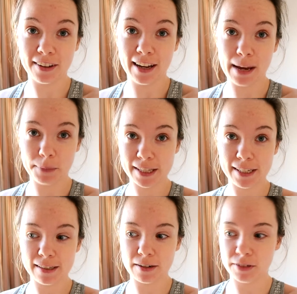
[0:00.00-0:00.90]
that I am
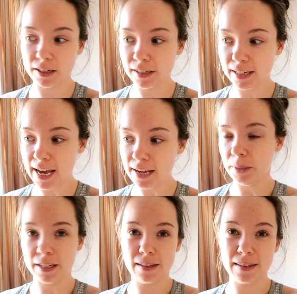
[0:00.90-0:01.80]
getting stuff done today,
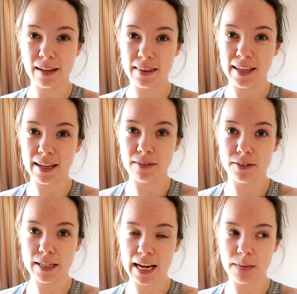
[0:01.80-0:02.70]
because I think
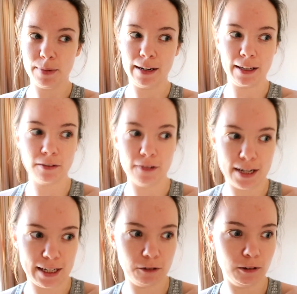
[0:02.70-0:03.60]
if today had been like a
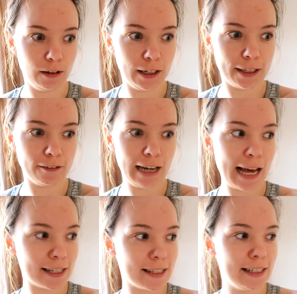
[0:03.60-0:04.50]
reading or like
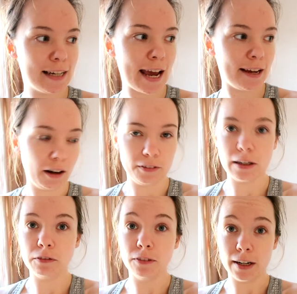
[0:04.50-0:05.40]
relaxing day, I'd have
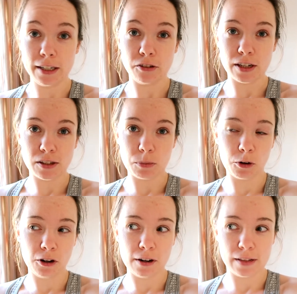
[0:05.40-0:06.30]
felt really stressed
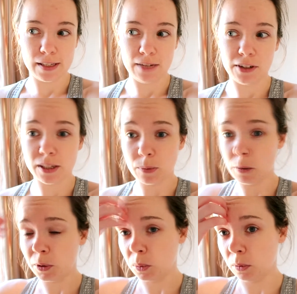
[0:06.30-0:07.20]
tomorrow and this evening as
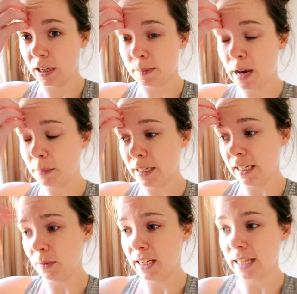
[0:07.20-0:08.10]
well when Quill gets back. But at
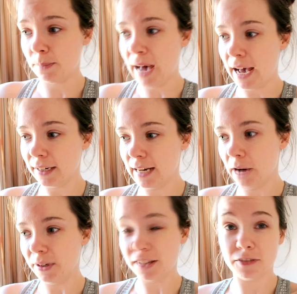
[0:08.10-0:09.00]
least when he gets back
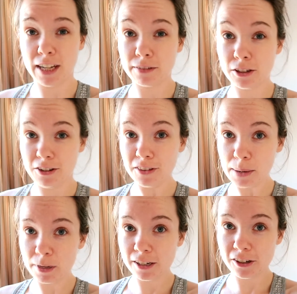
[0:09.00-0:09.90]
now, he doesn't really have to do
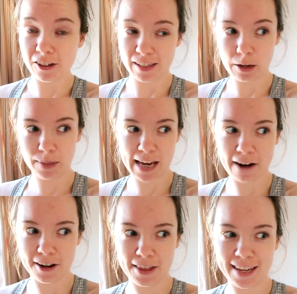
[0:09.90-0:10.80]
that much, just help me
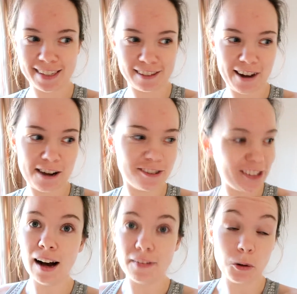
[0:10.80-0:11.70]
carry things
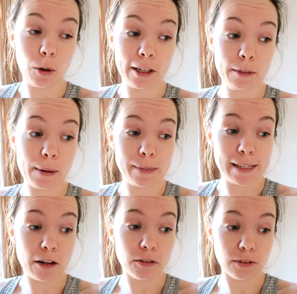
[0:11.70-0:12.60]
around. I feel quite good about
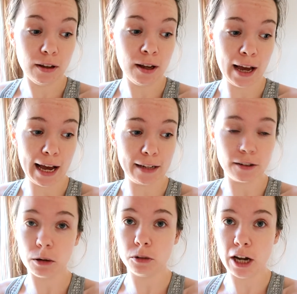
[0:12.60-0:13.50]
myself.
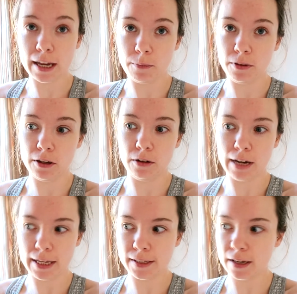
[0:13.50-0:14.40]
And I will check in with you
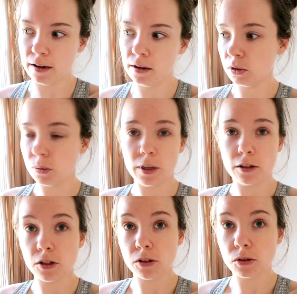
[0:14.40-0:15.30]
later once we
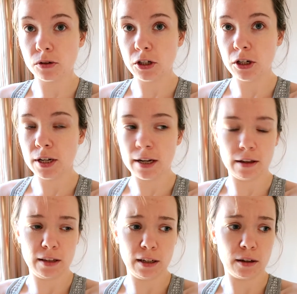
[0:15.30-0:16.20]
go to the storage unit, and
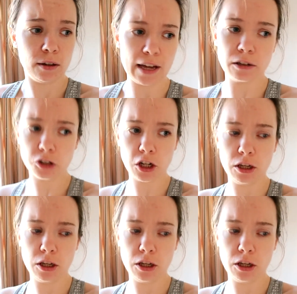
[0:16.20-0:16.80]
I think then I'll show